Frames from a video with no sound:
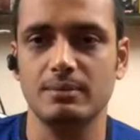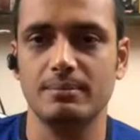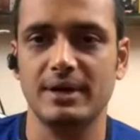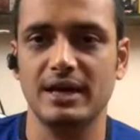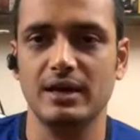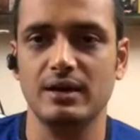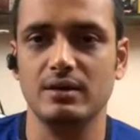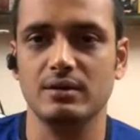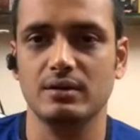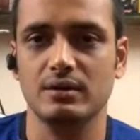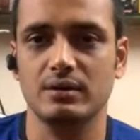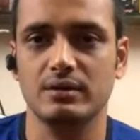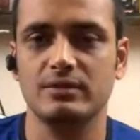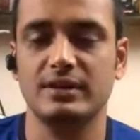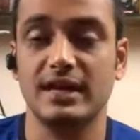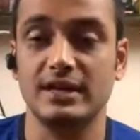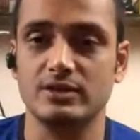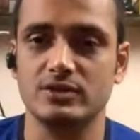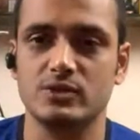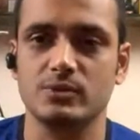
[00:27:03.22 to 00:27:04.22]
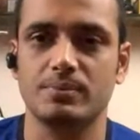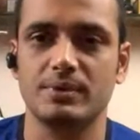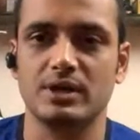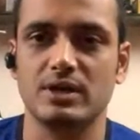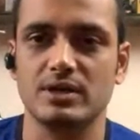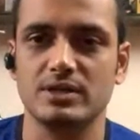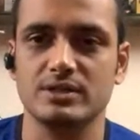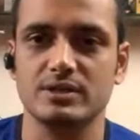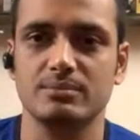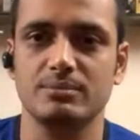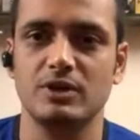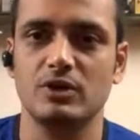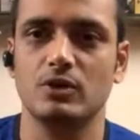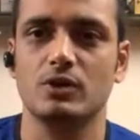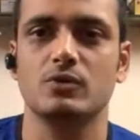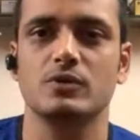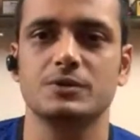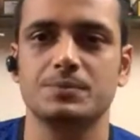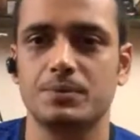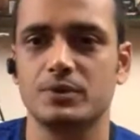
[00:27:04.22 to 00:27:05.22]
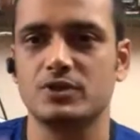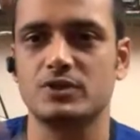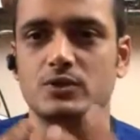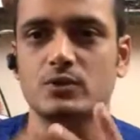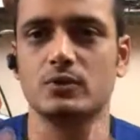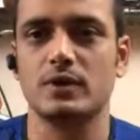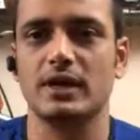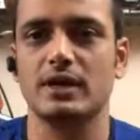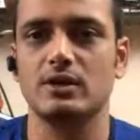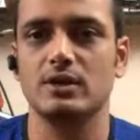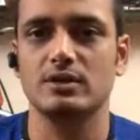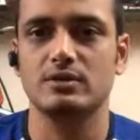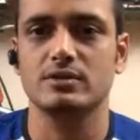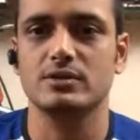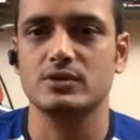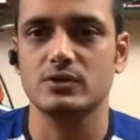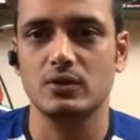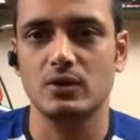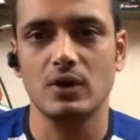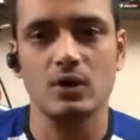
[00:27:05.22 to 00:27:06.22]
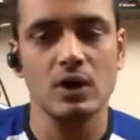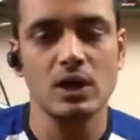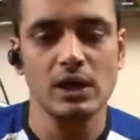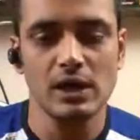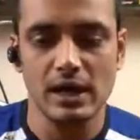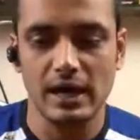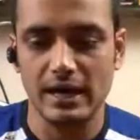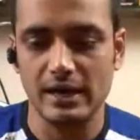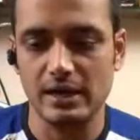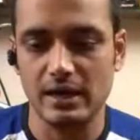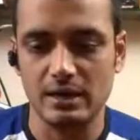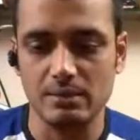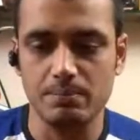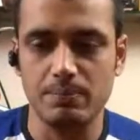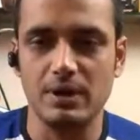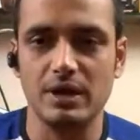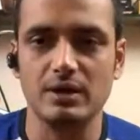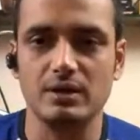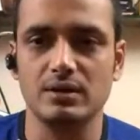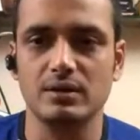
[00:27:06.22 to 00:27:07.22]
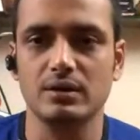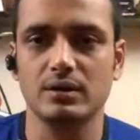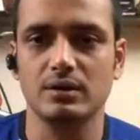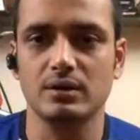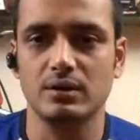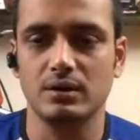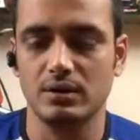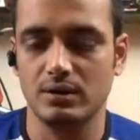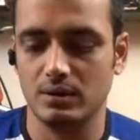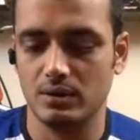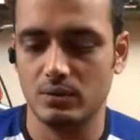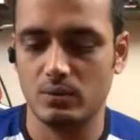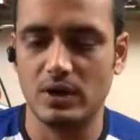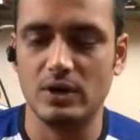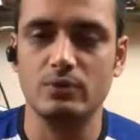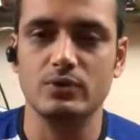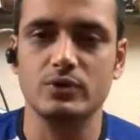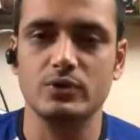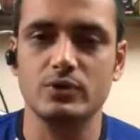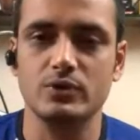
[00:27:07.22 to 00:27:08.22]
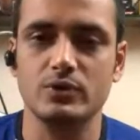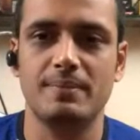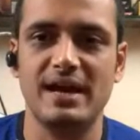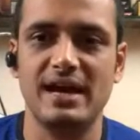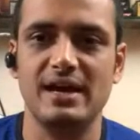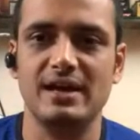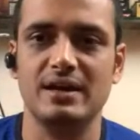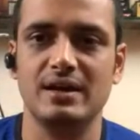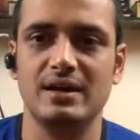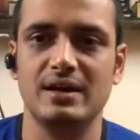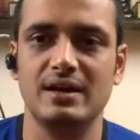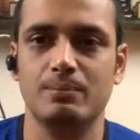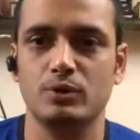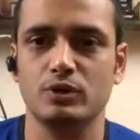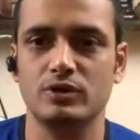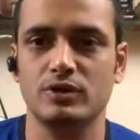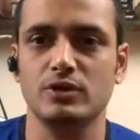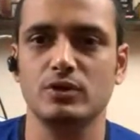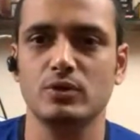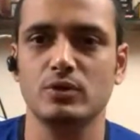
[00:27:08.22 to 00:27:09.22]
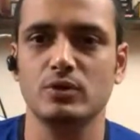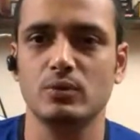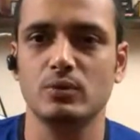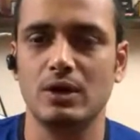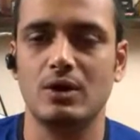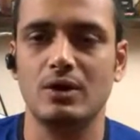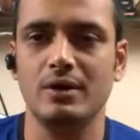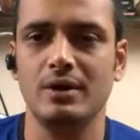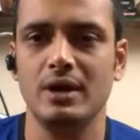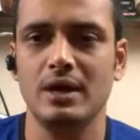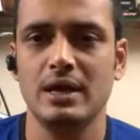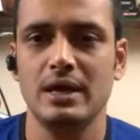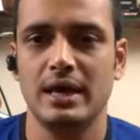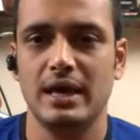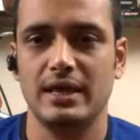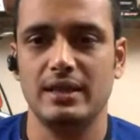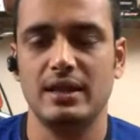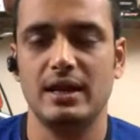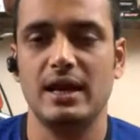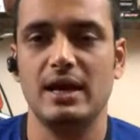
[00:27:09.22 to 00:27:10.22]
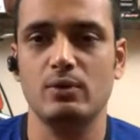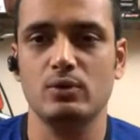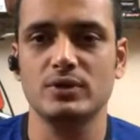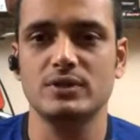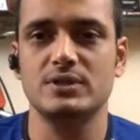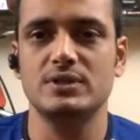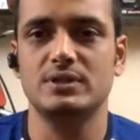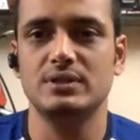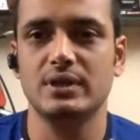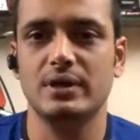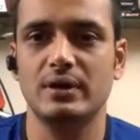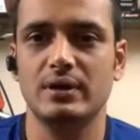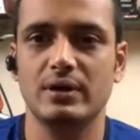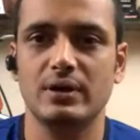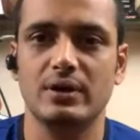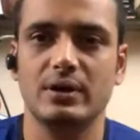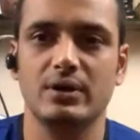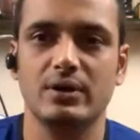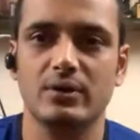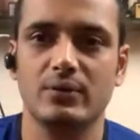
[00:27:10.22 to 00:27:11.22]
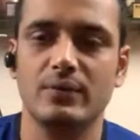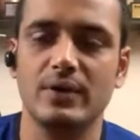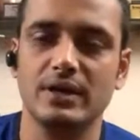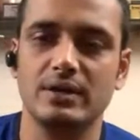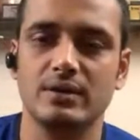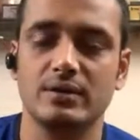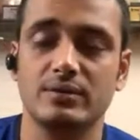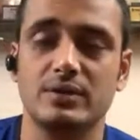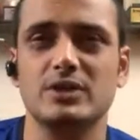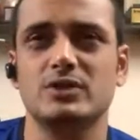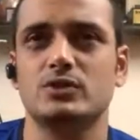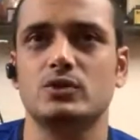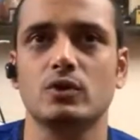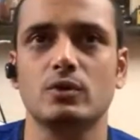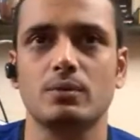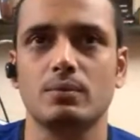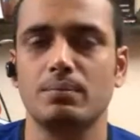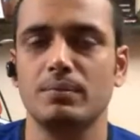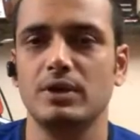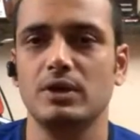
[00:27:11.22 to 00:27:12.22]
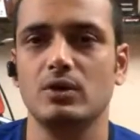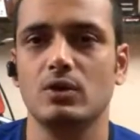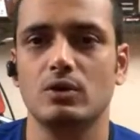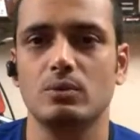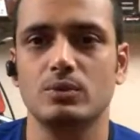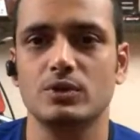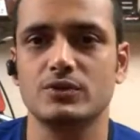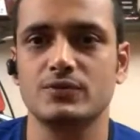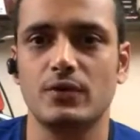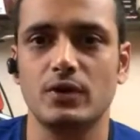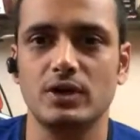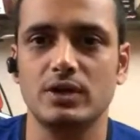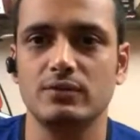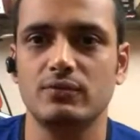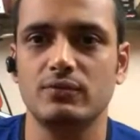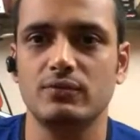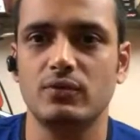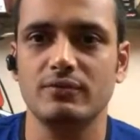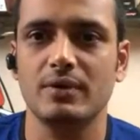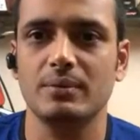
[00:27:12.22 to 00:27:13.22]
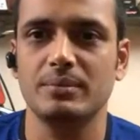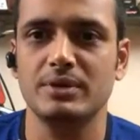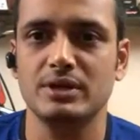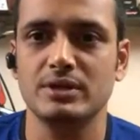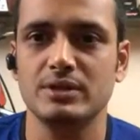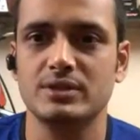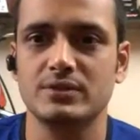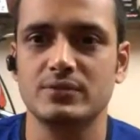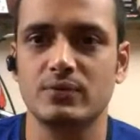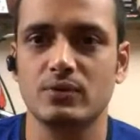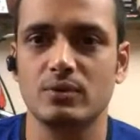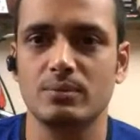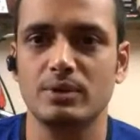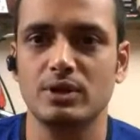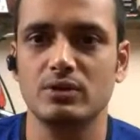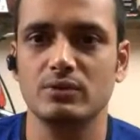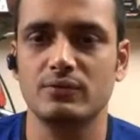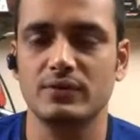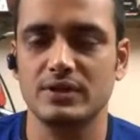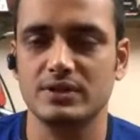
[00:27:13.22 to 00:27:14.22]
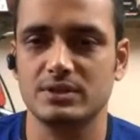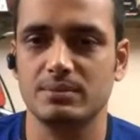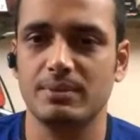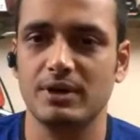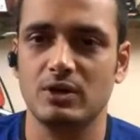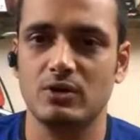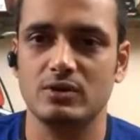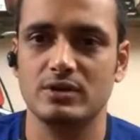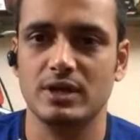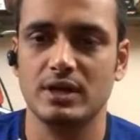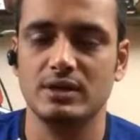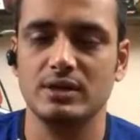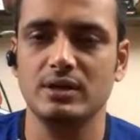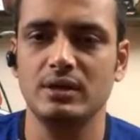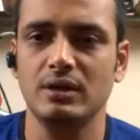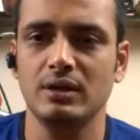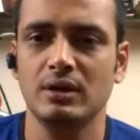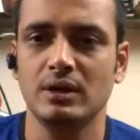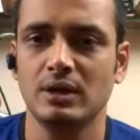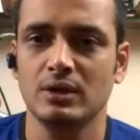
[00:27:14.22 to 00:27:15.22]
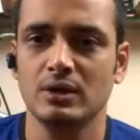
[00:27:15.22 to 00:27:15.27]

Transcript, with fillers: in the bike. thanks to Prakasham, he always puts two regulators. So I unplugged the one which was bad and I put the new one on and then i was uh, it, this took me almost 40 45 minutes for me to fix the bike already